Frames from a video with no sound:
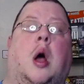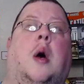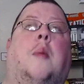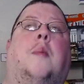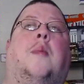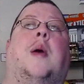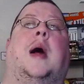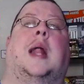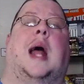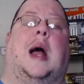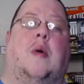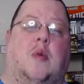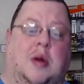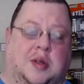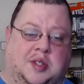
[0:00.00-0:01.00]
But I
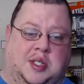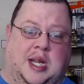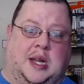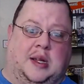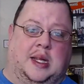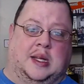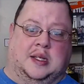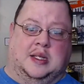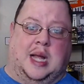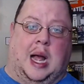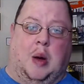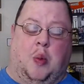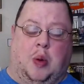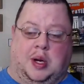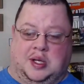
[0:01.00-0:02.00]
will say this: I
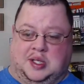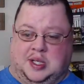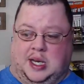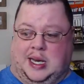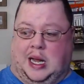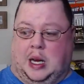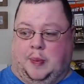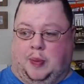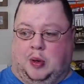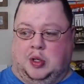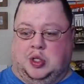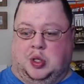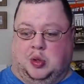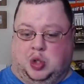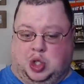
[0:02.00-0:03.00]
want to send out a
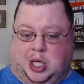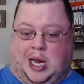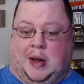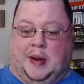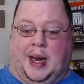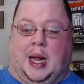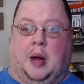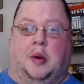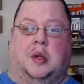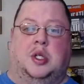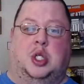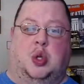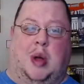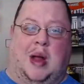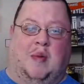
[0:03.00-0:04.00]
personal shout out
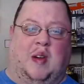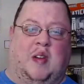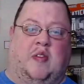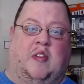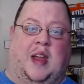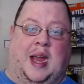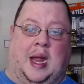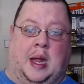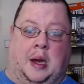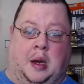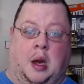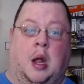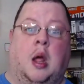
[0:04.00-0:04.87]
to every fan